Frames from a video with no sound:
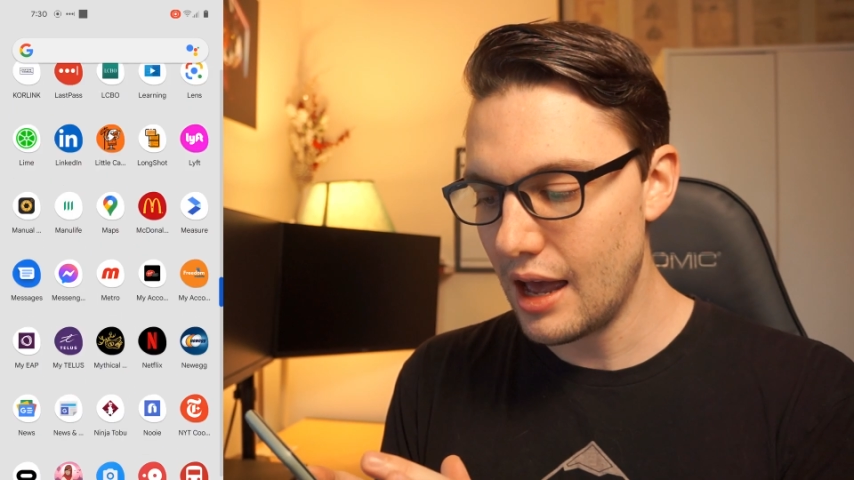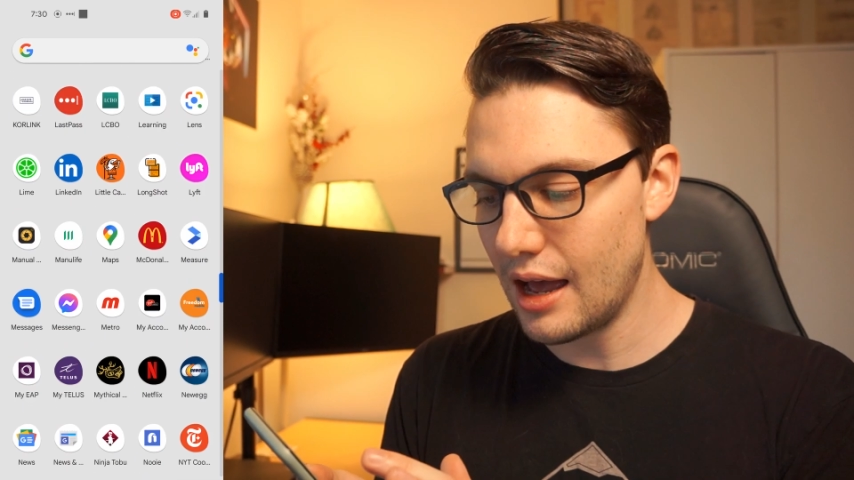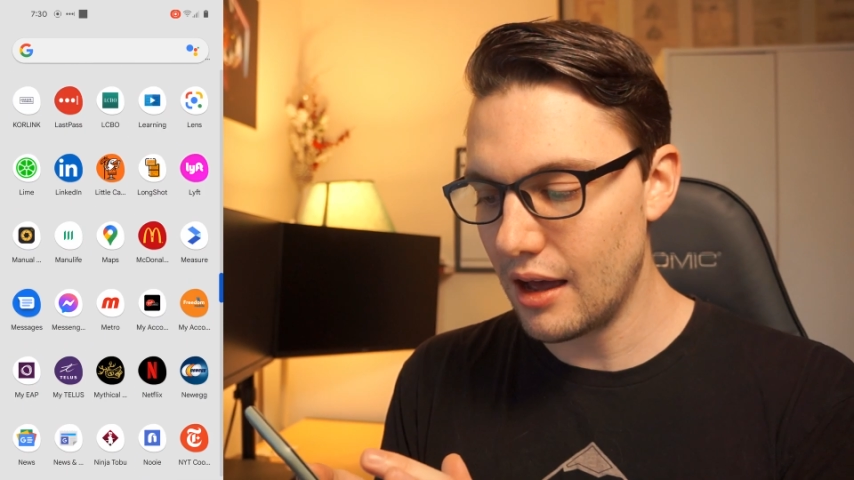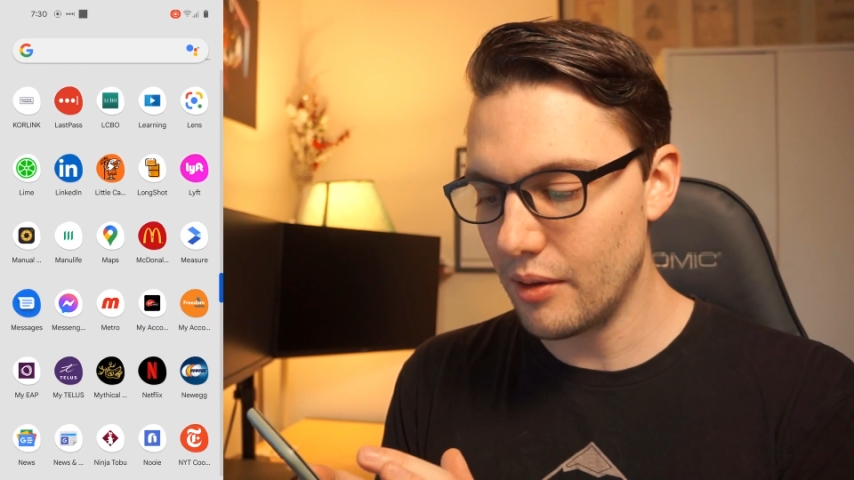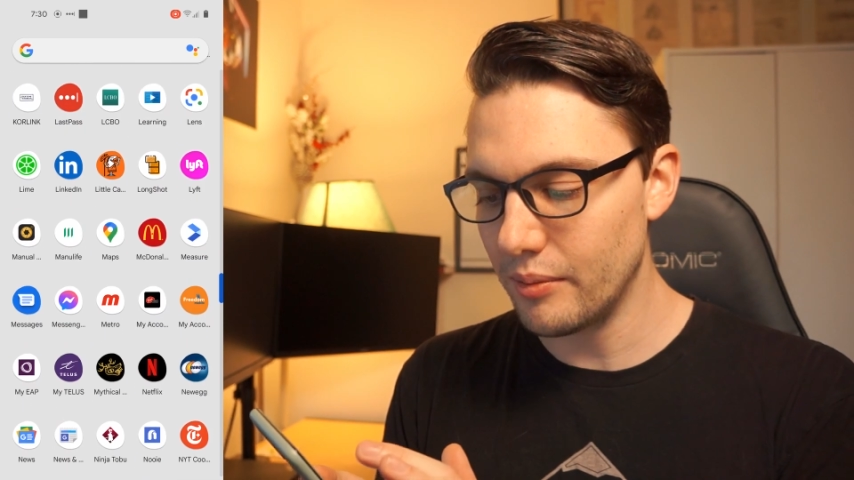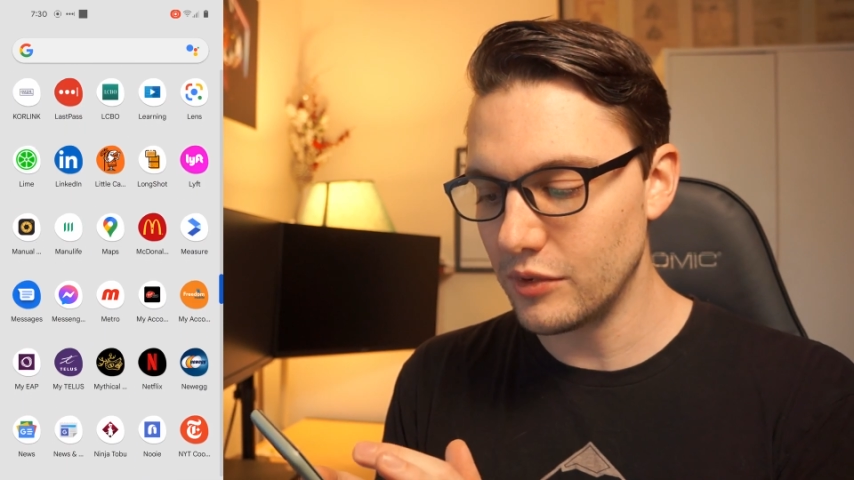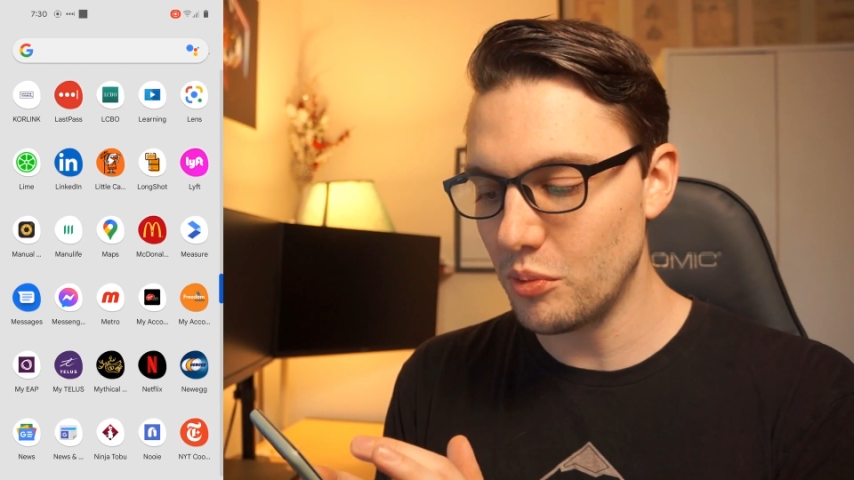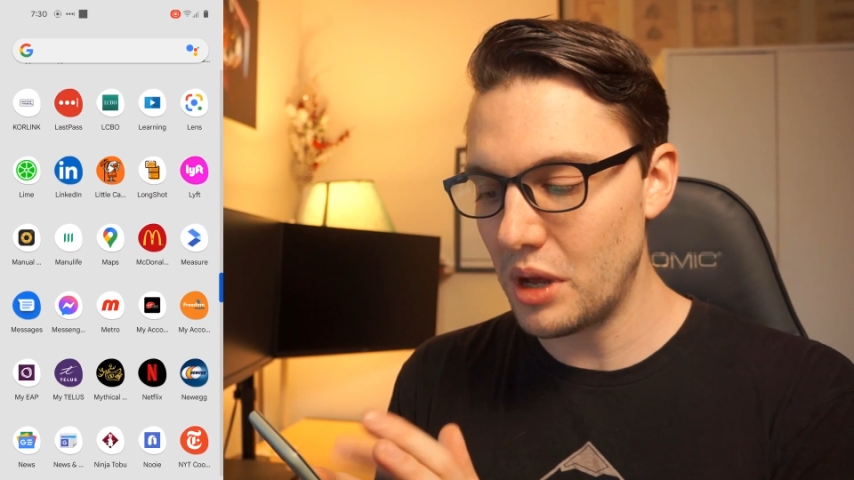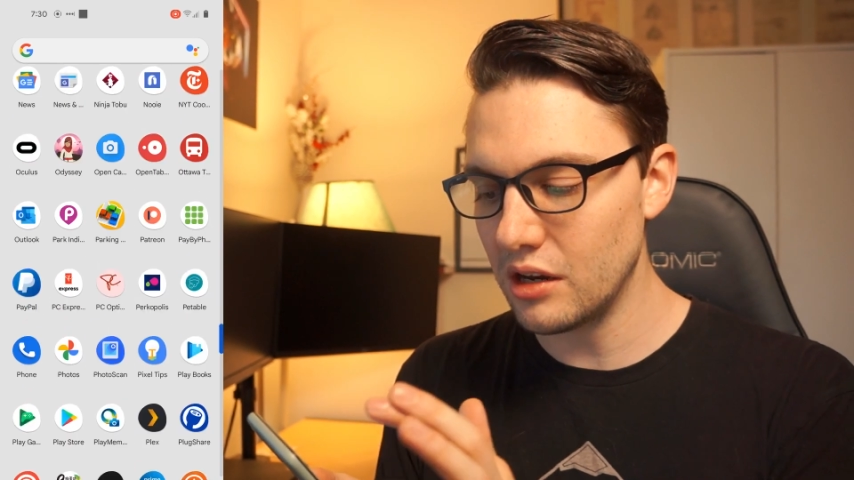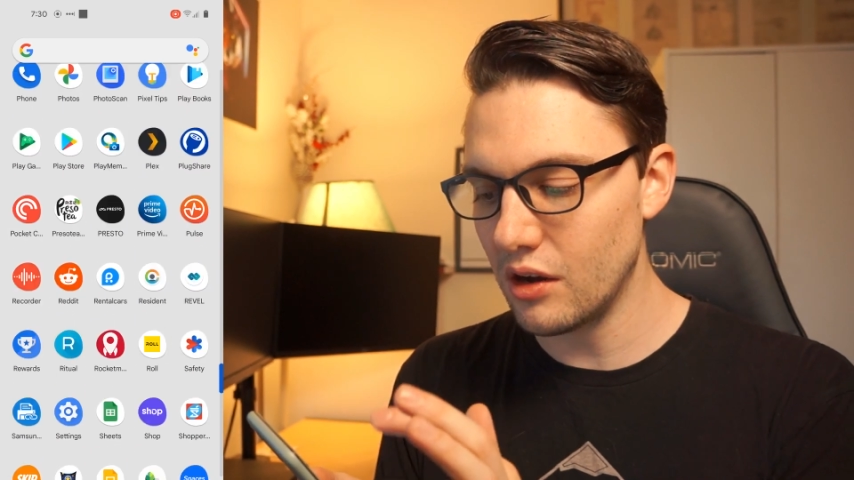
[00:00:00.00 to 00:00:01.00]
Um,
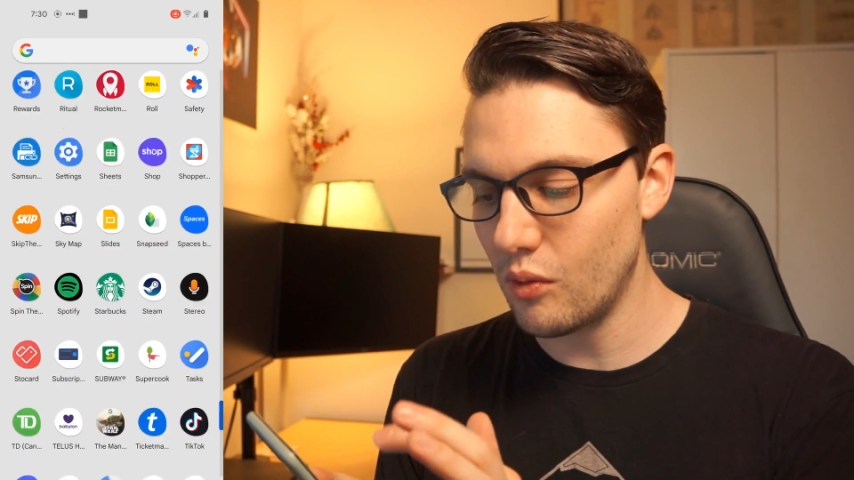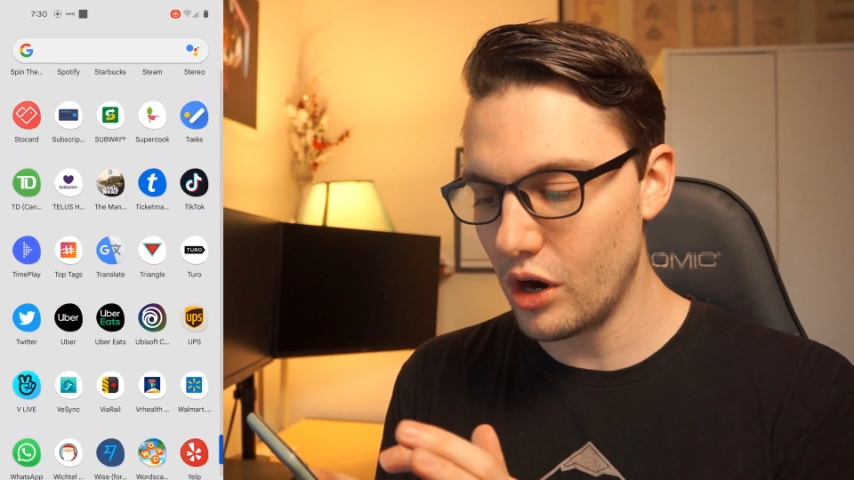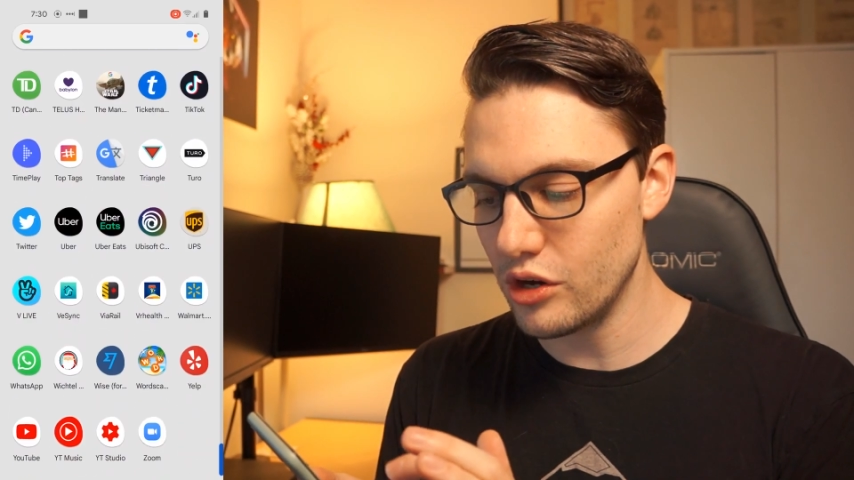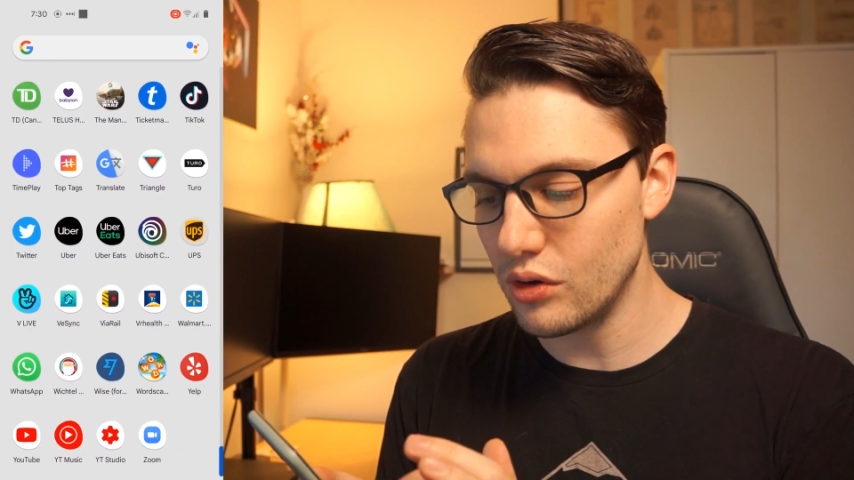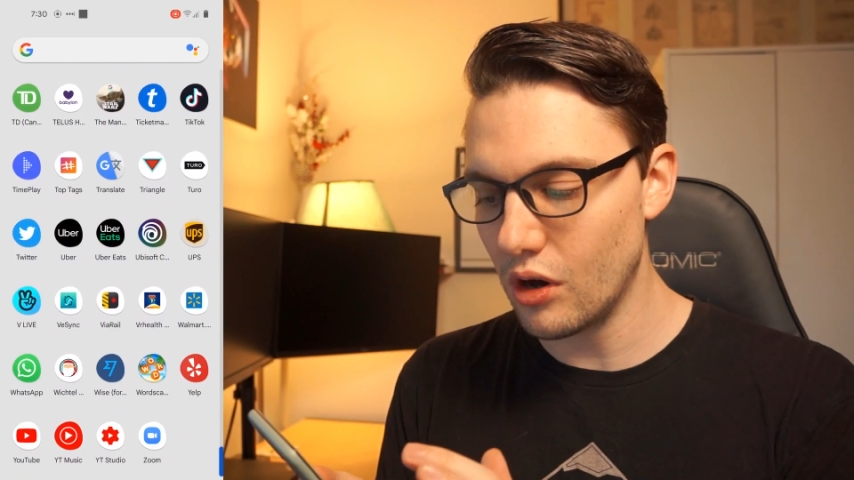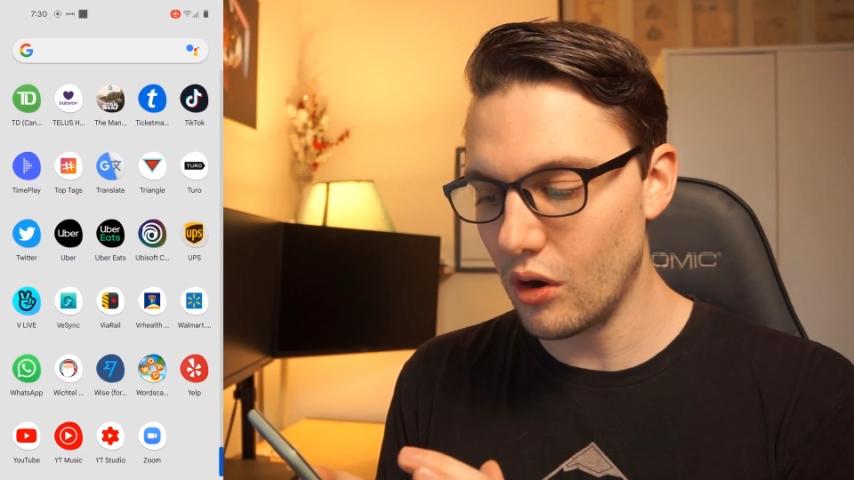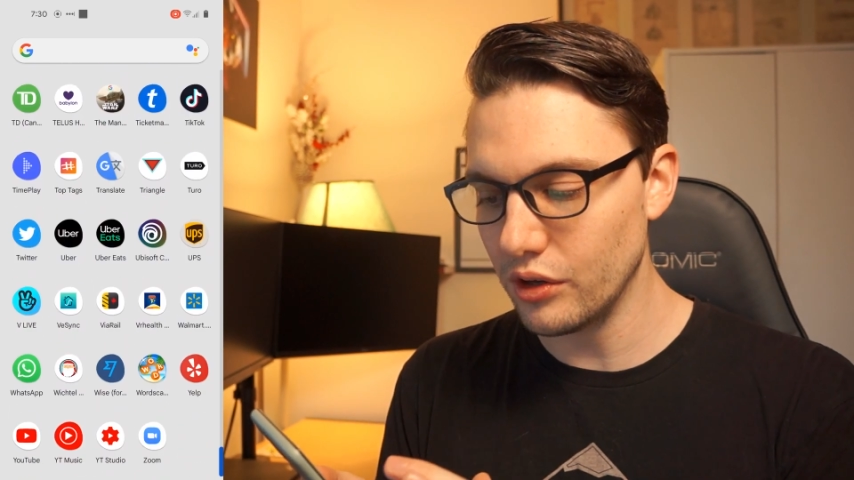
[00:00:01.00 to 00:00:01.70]
depending on where you go,